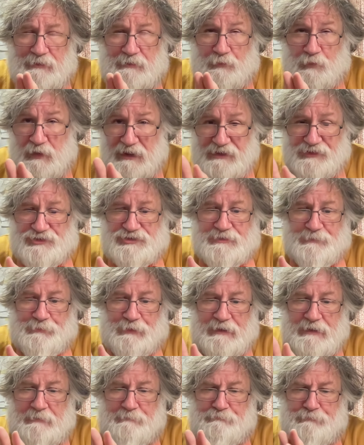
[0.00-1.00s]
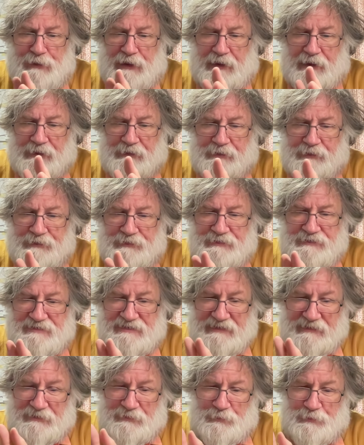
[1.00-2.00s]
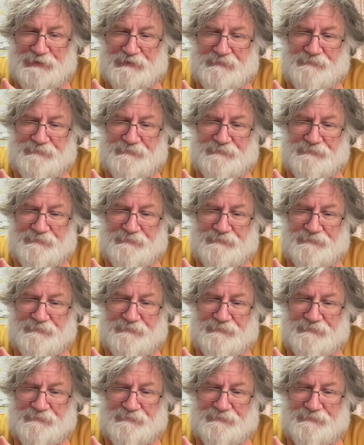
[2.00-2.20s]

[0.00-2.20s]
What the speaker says: reached a plea bargain deal with